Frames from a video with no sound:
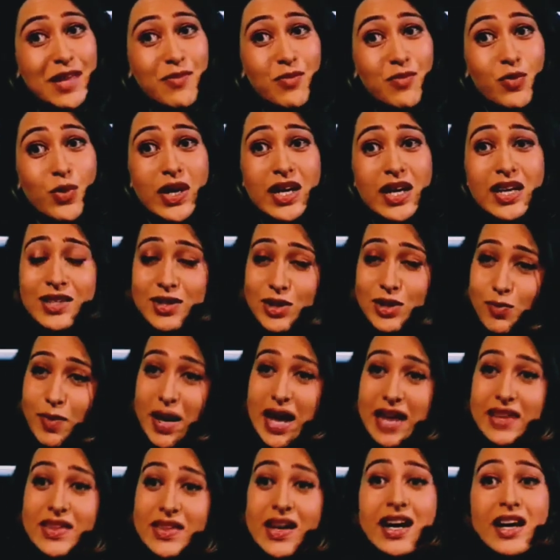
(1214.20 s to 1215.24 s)
the same way,
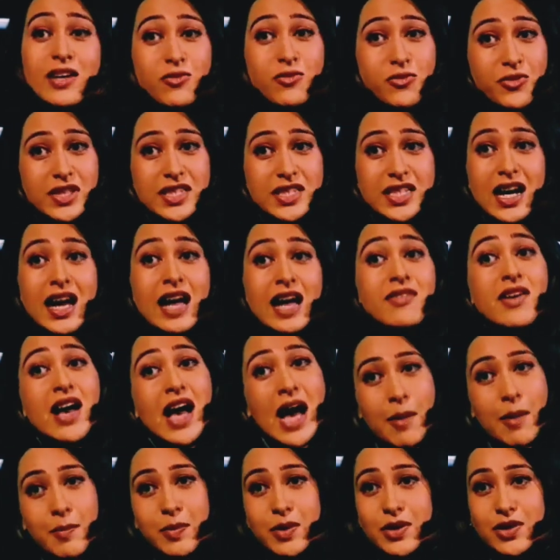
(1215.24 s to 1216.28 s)
Zubaida and Fiza have
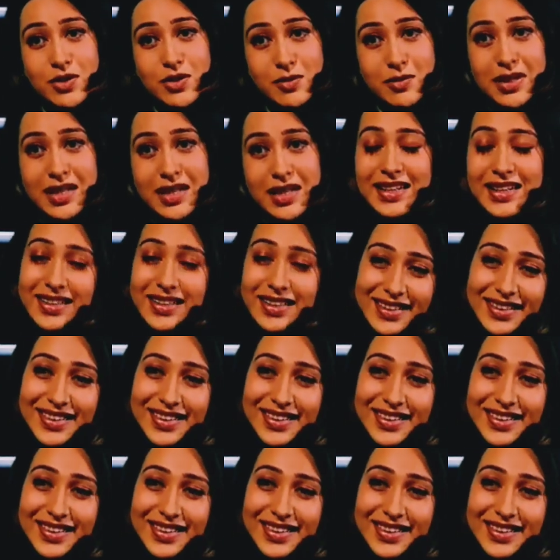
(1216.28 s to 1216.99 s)
happened to me.